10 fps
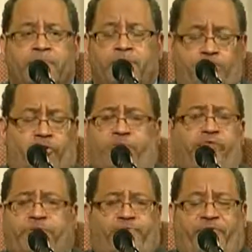you're a
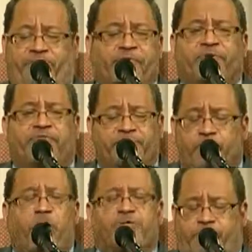rich professor from
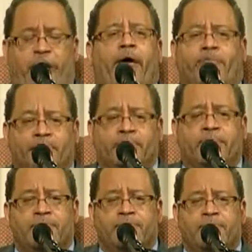Georgetown.
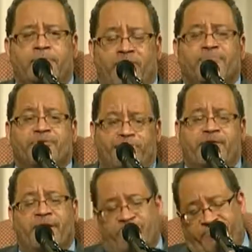Well, I'm
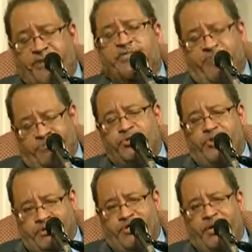certainly a professor from
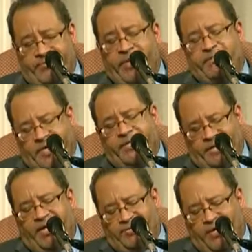Georgetown.
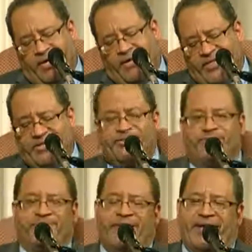That's
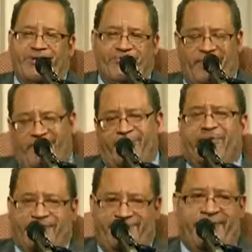true. Thank you,
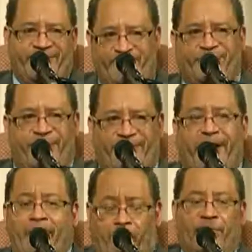President DeGioia.
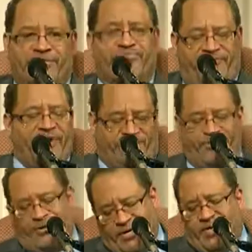I'm a rich professor